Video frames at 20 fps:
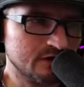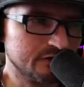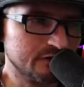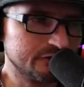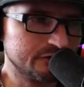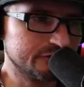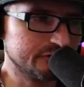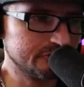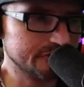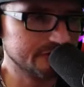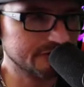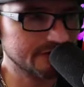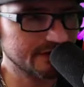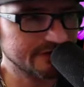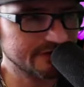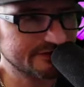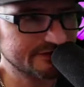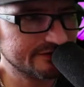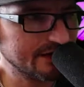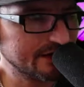As soon as I
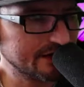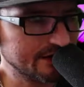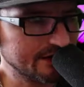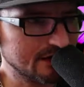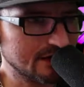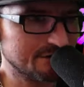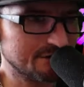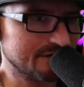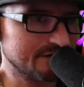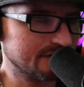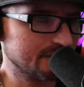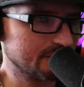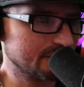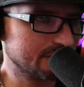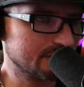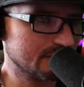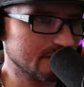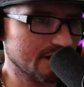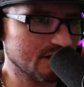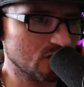stand up, it
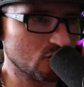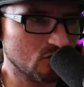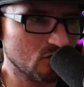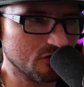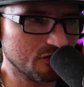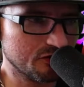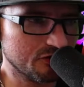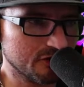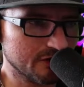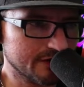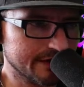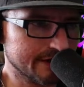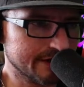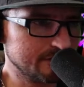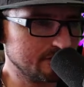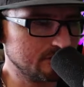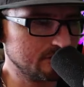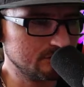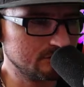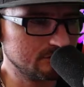goes to like
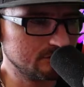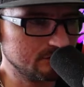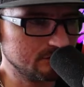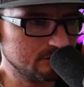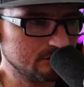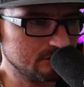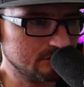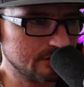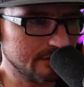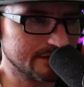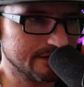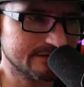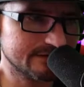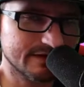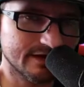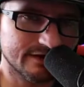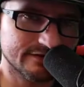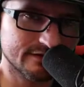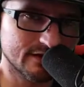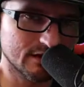130, and it
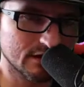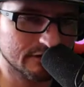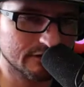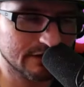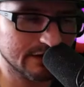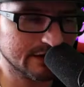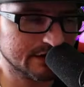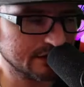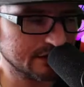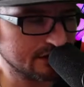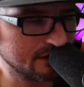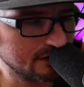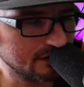stays elevated.